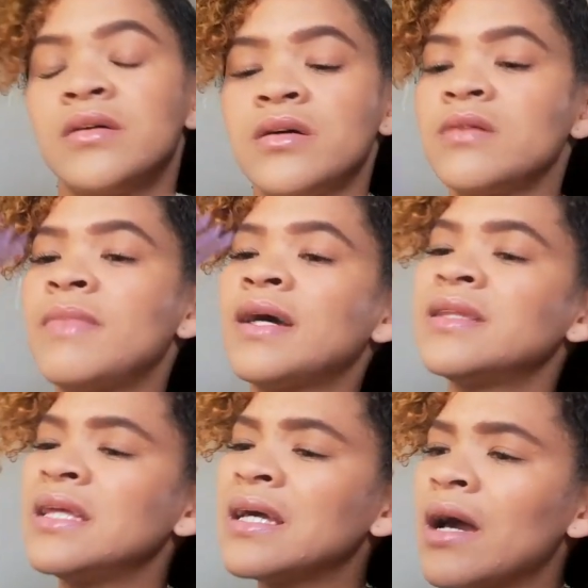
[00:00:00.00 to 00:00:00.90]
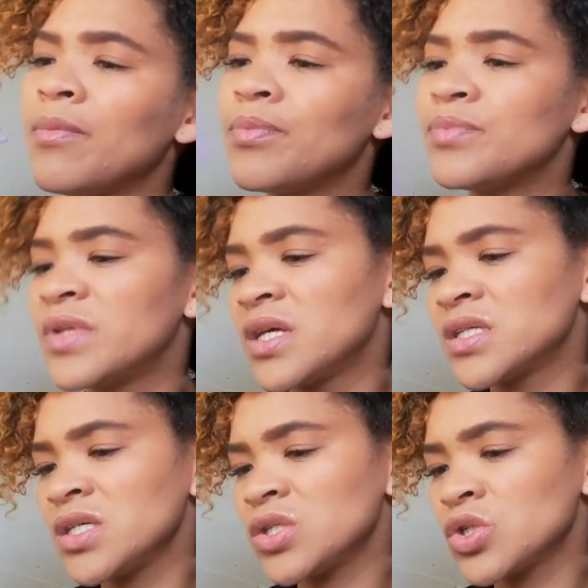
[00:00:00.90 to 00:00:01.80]
I think
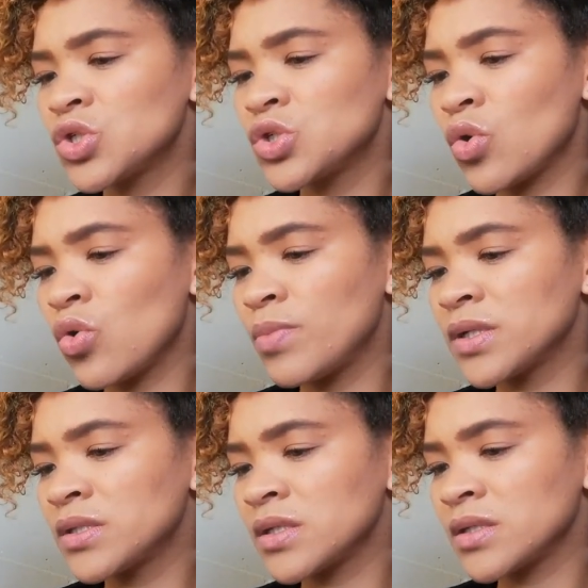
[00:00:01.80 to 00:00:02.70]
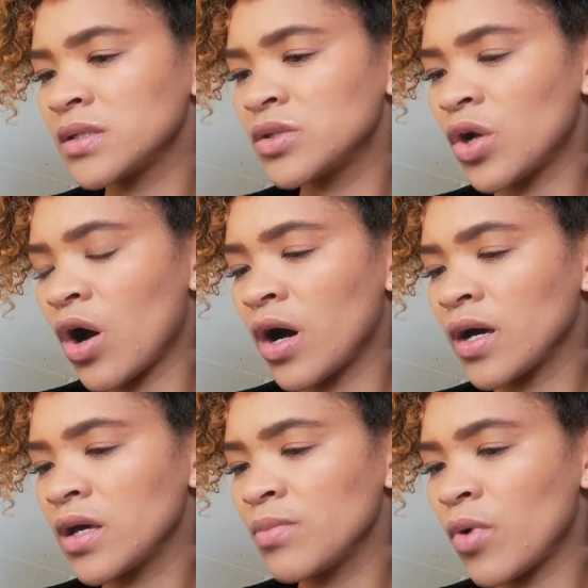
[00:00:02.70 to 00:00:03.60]
this is the Sorbet
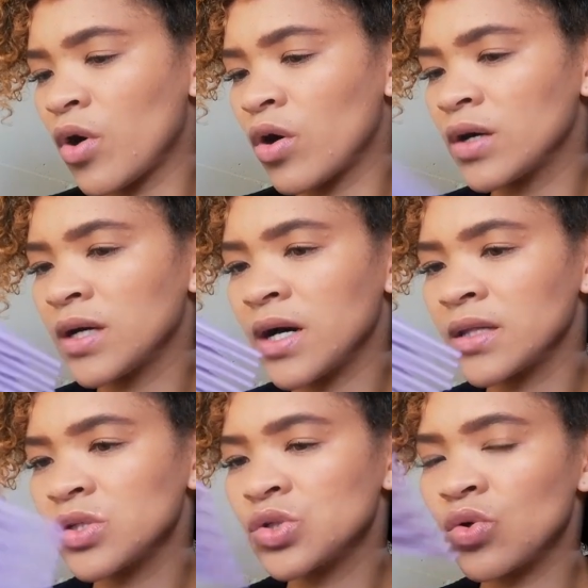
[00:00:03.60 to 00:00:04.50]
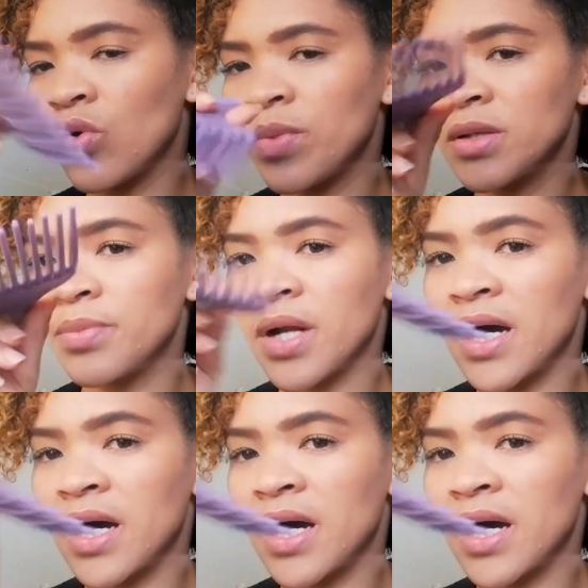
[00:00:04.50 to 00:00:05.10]
dry bar, yeah, the Sorbet